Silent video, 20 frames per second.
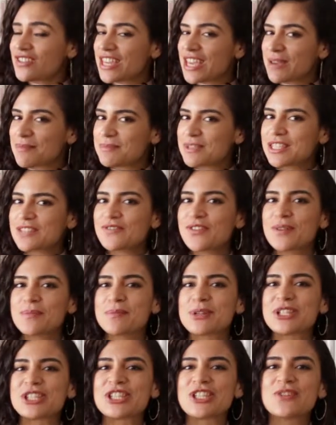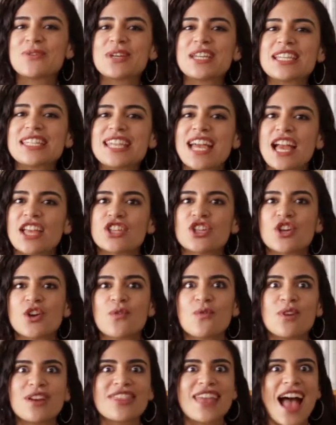tips for pursuing
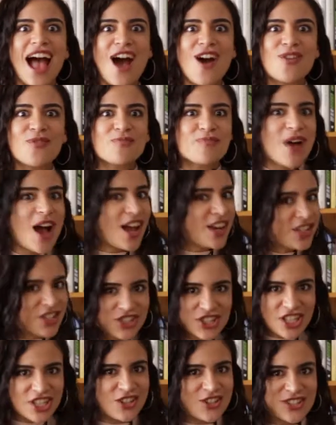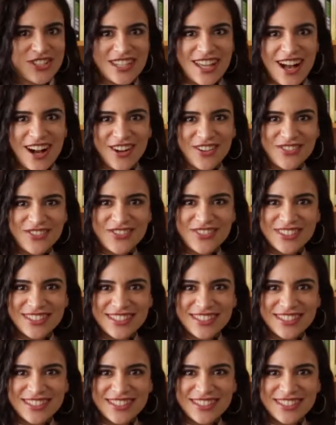tenure without punishing yourself.